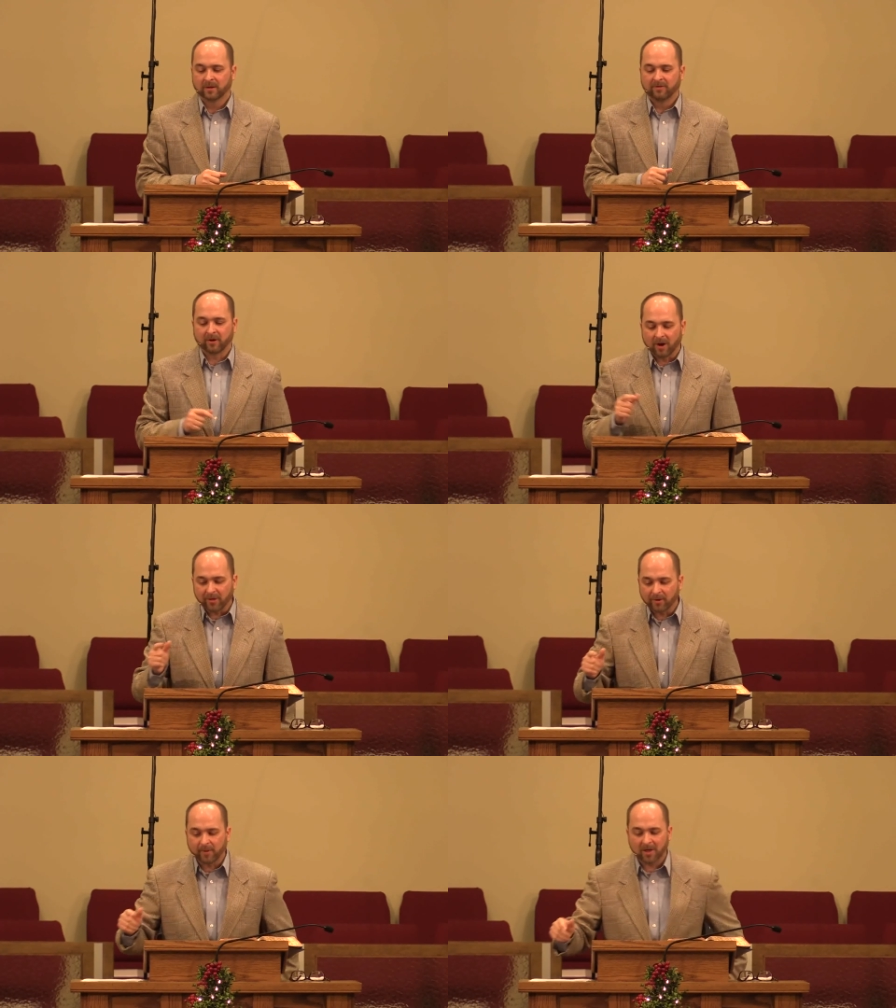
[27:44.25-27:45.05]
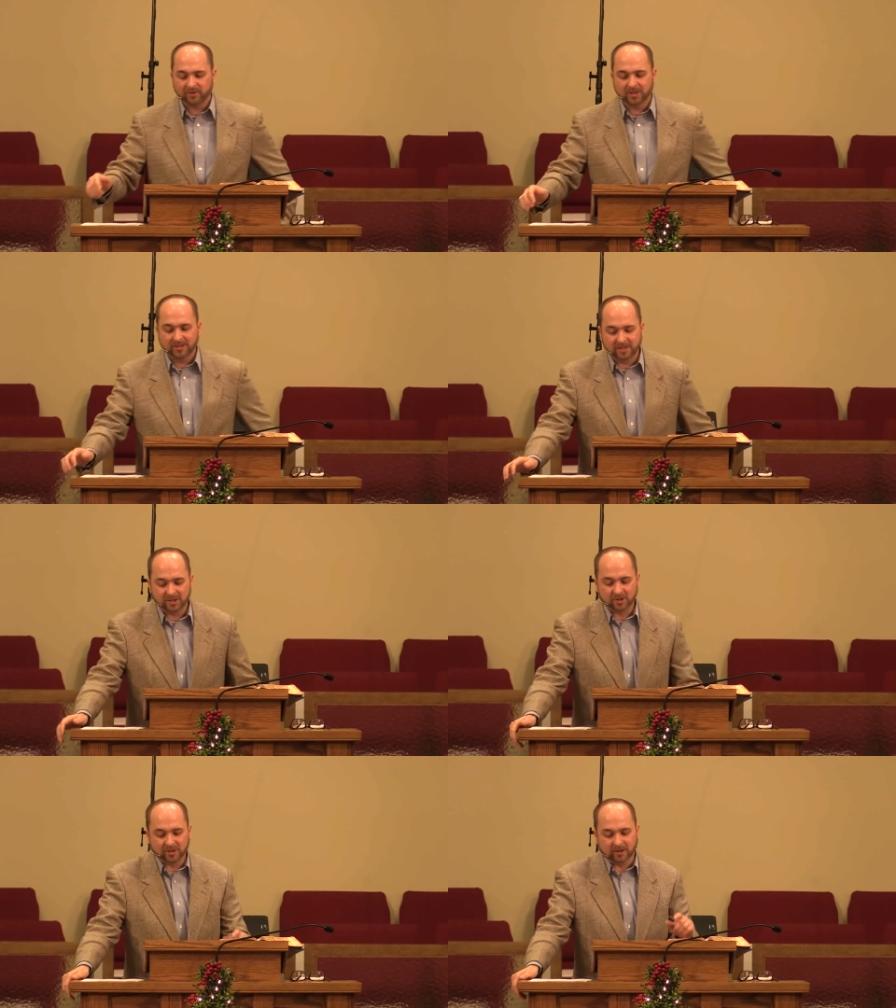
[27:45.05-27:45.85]
There are other brothers and
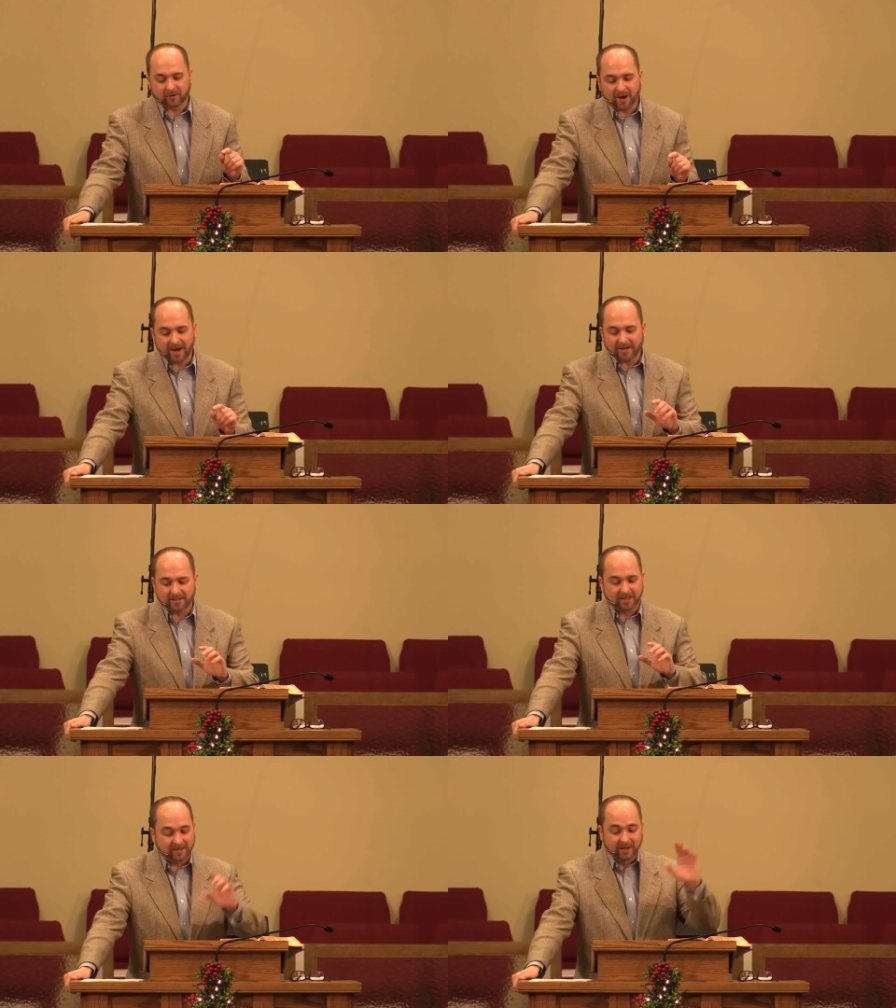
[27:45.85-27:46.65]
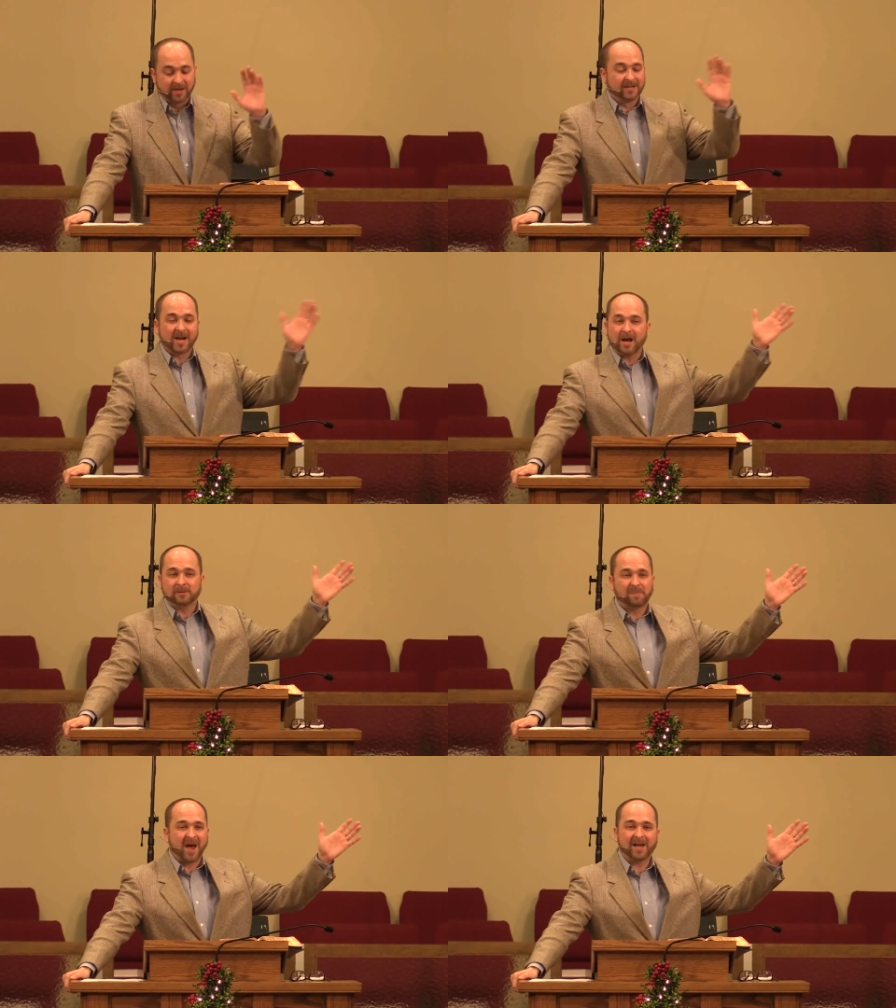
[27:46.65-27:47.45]
sisters in Christ, and in
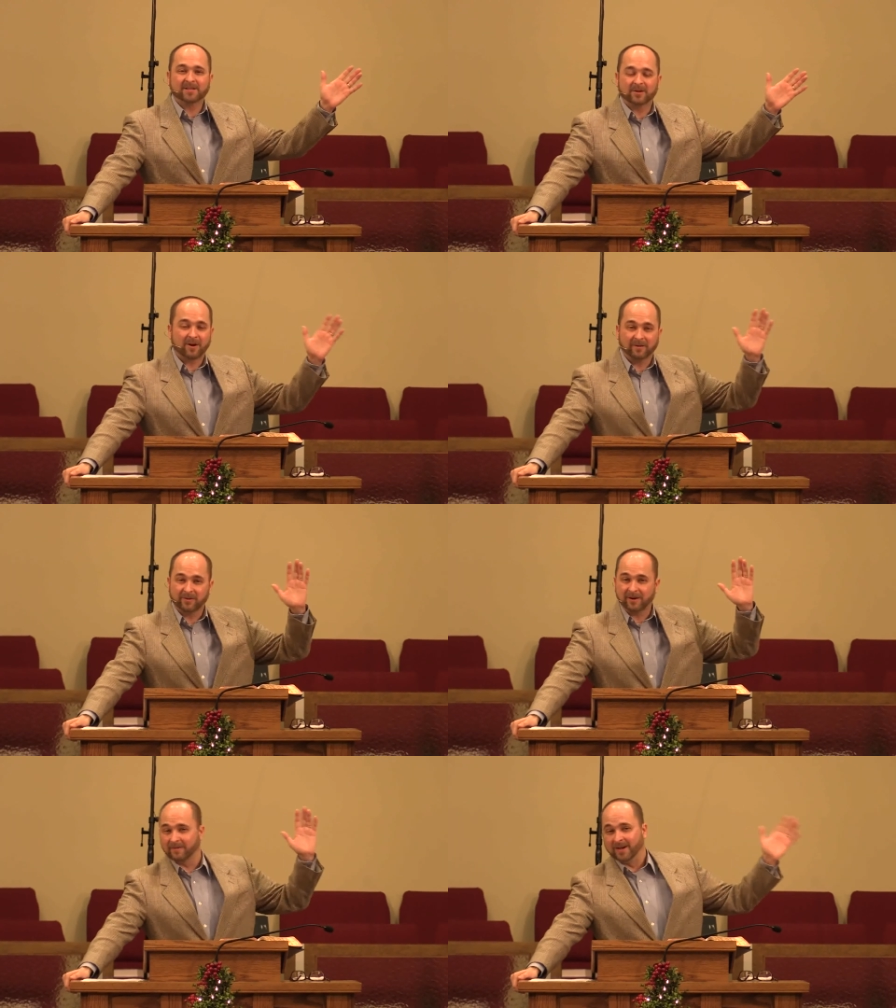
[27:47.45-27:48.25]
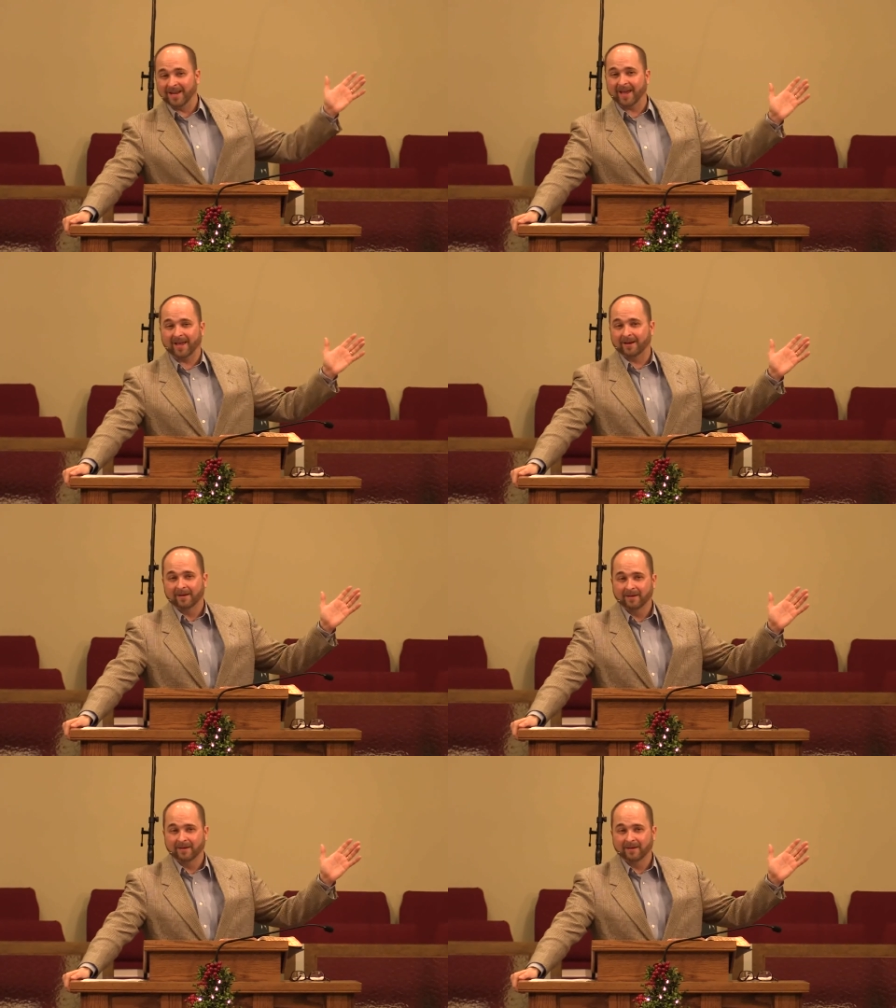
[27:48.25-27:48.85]
times past, they're, they're even dead.